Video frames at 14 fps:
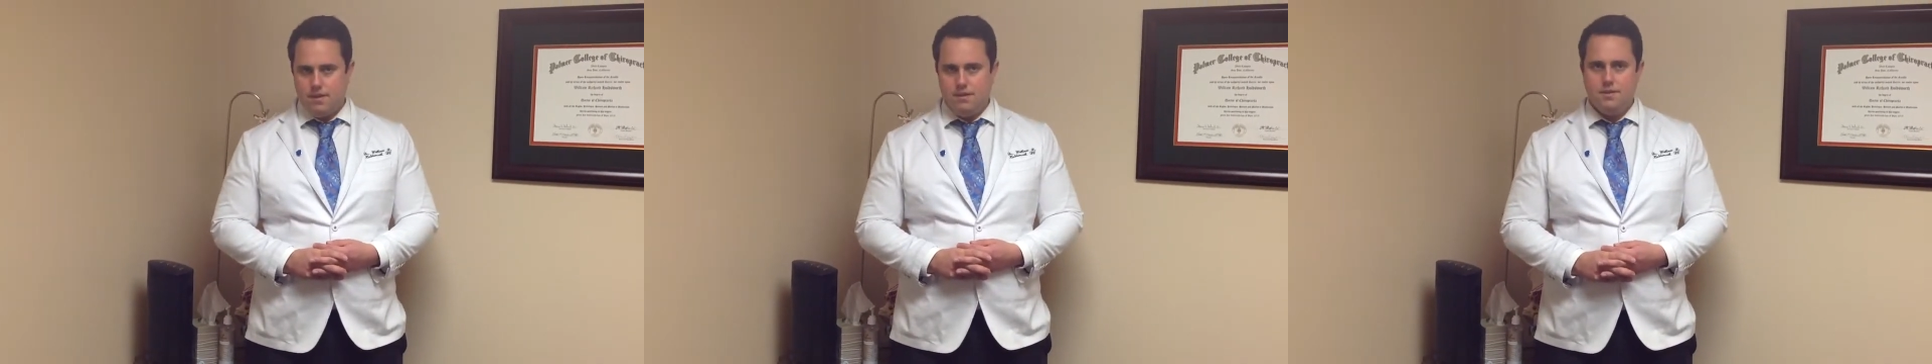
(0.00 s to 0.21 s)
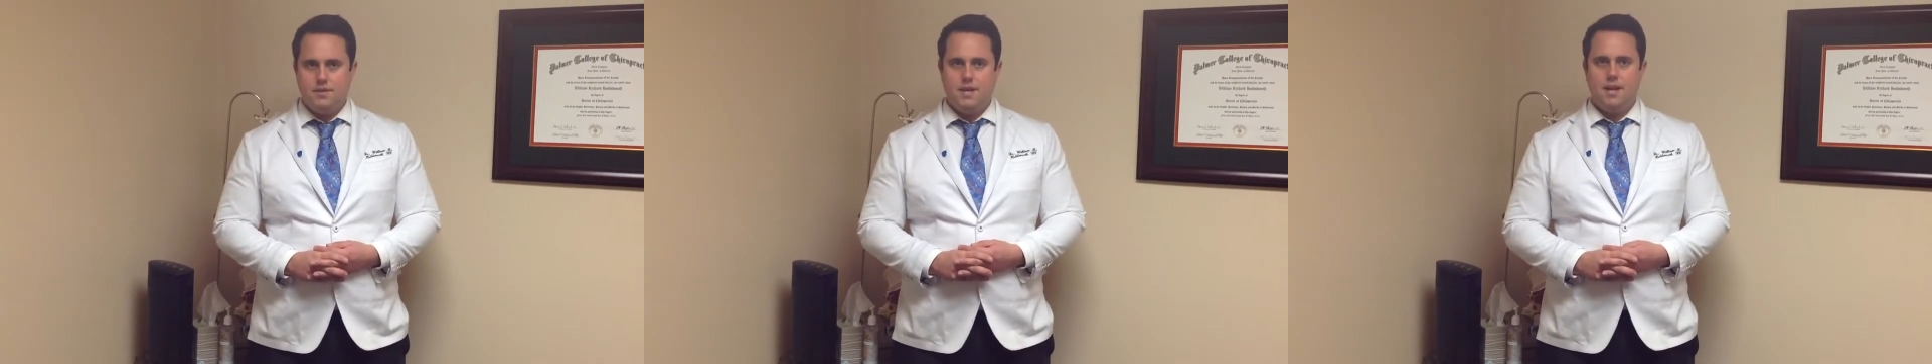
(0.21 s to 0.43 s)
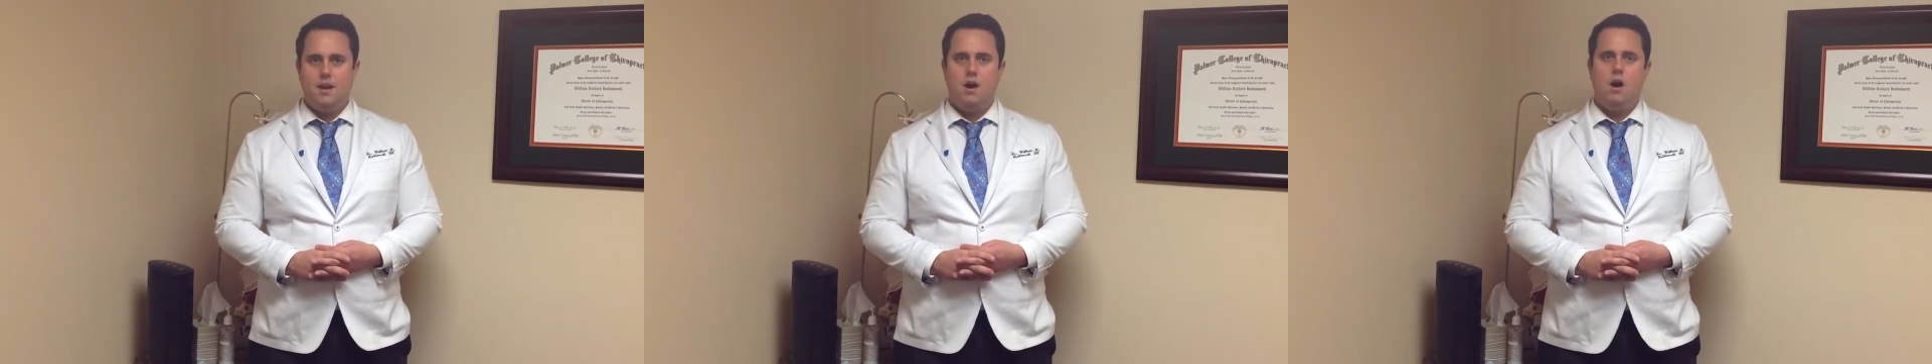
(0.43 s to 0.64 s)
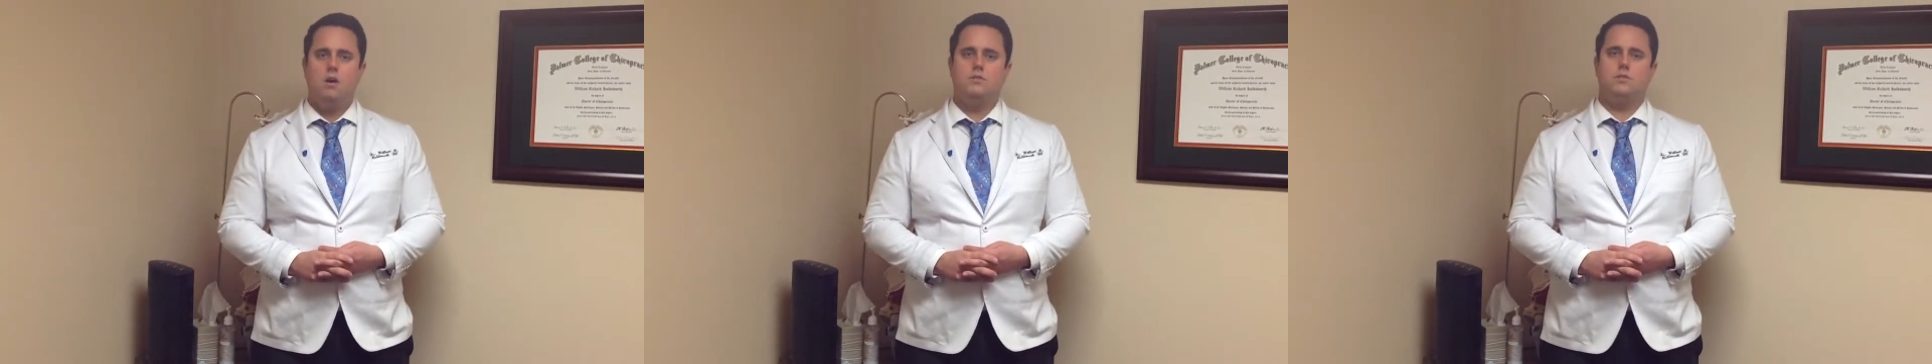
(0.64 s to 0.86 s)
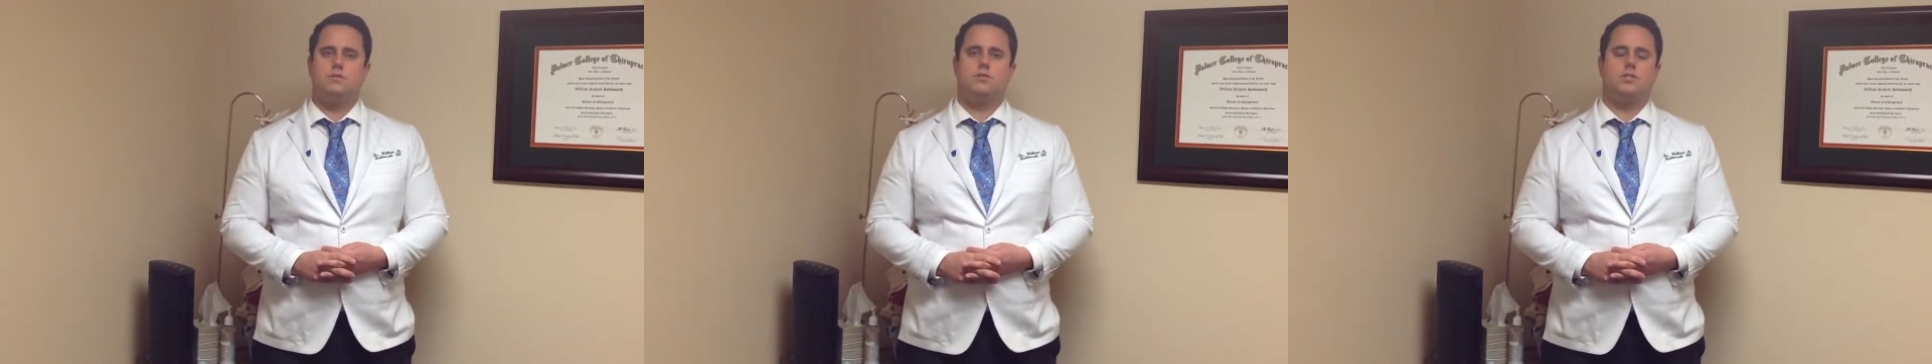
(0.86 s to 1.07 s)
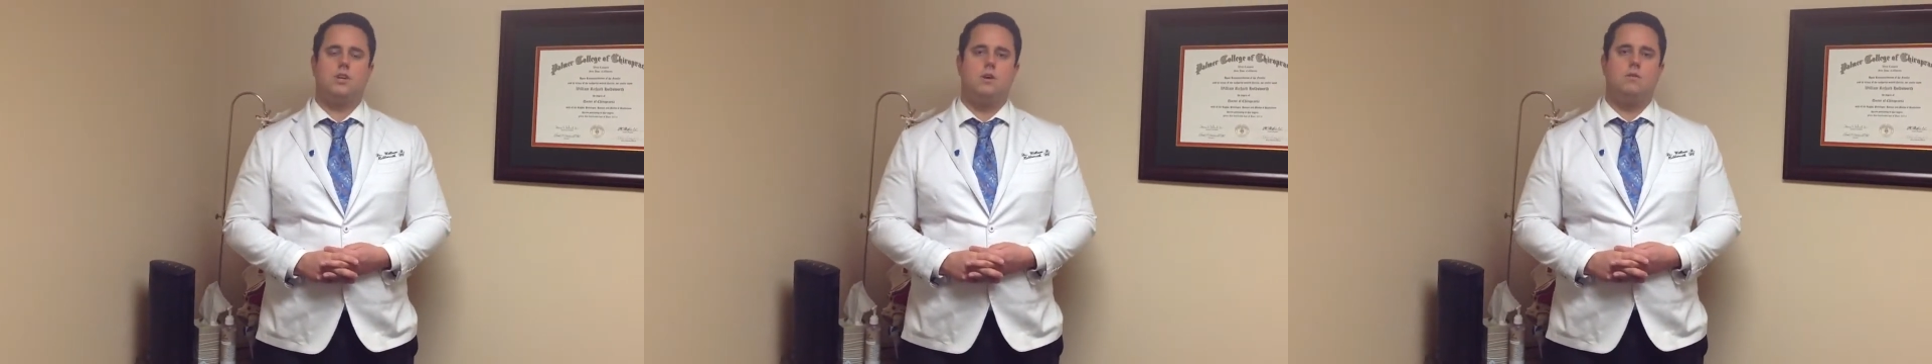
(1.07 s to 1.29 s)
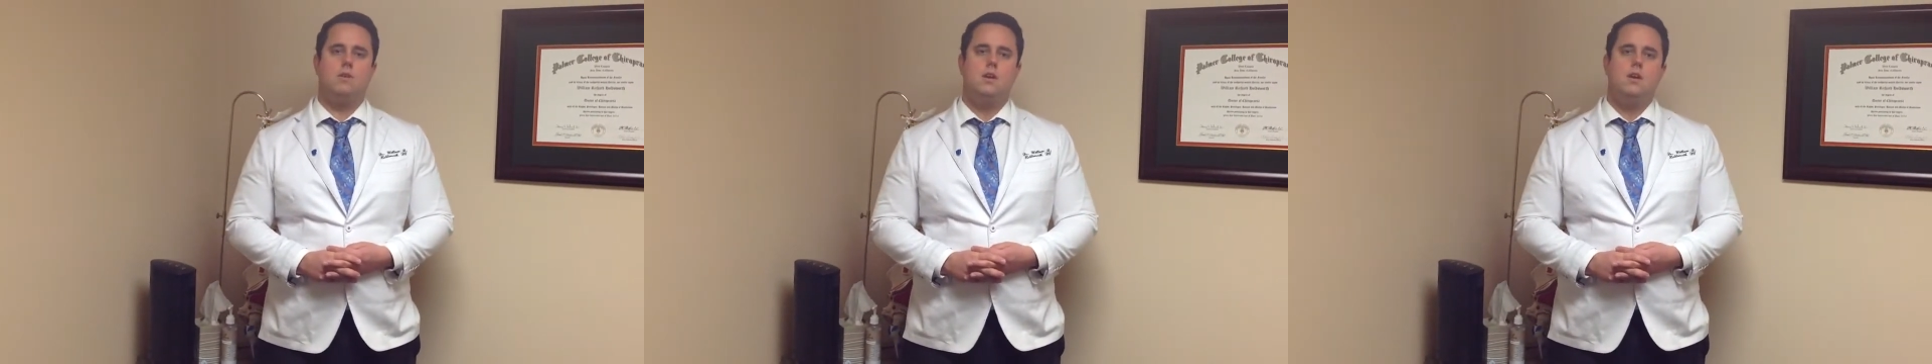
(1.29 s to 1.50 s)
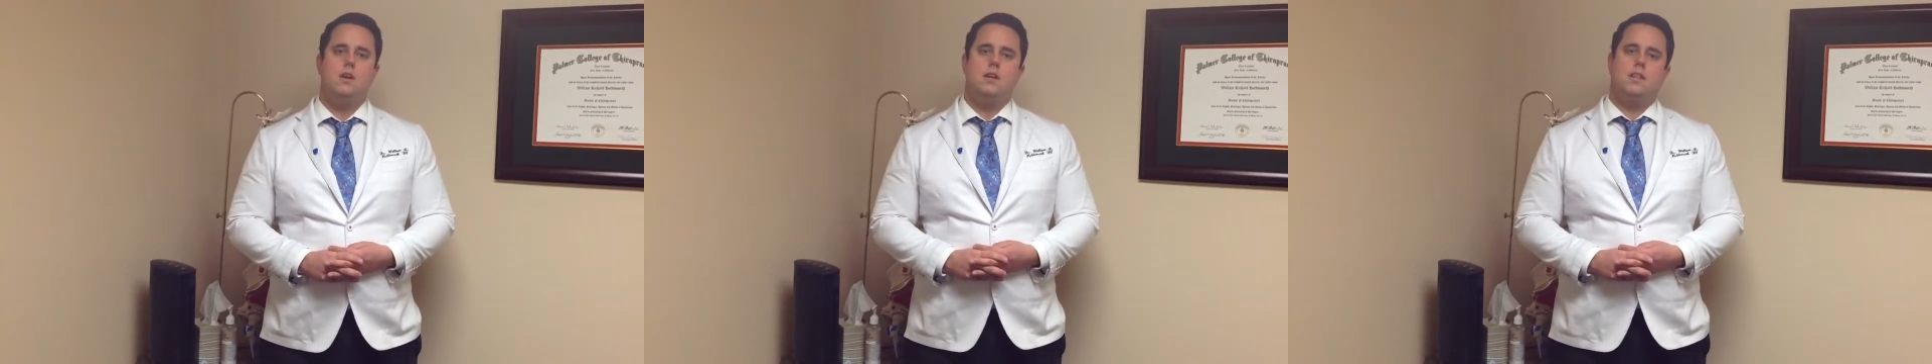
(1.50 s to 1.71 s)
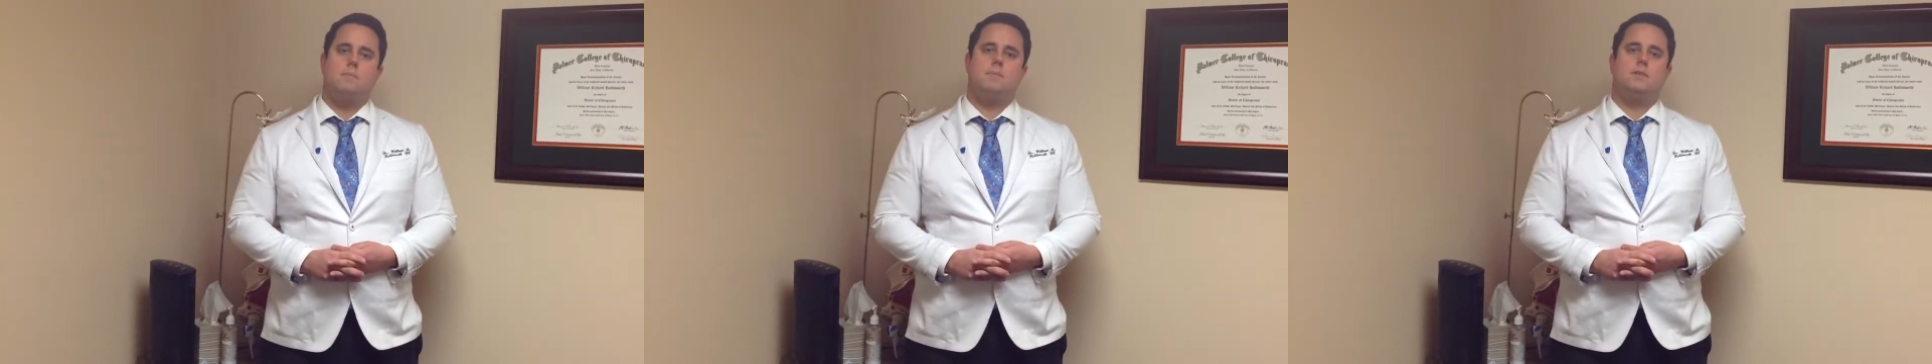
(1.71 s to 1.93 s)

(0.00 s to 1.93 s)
The data also show that